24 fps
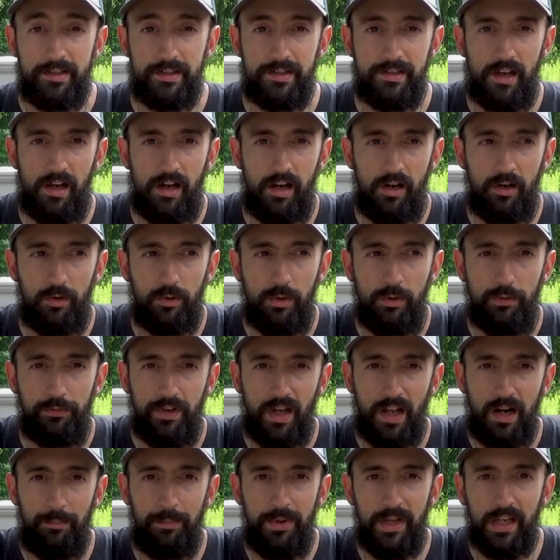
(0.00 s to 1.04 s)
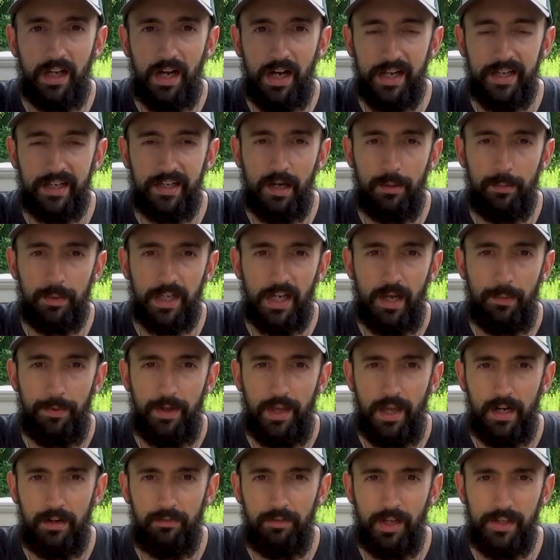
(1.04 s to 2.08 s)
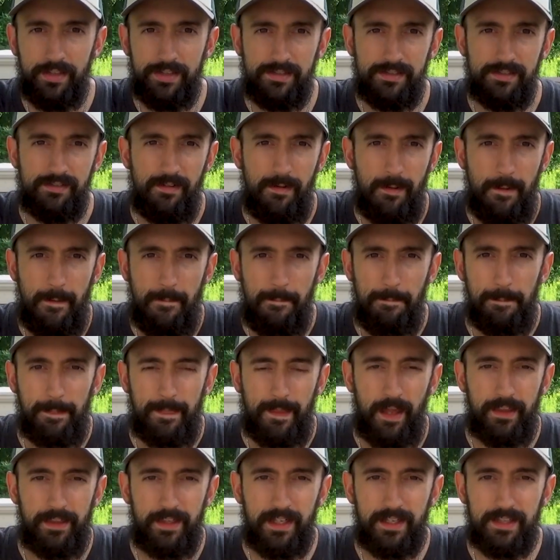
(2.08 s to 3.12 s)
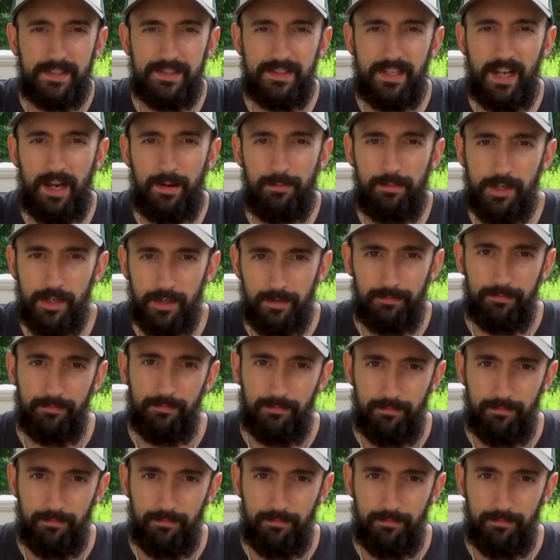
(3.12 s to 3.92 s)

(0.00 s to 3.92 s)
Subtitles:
so we've got a big hike coming up ahead of us. I think it's time to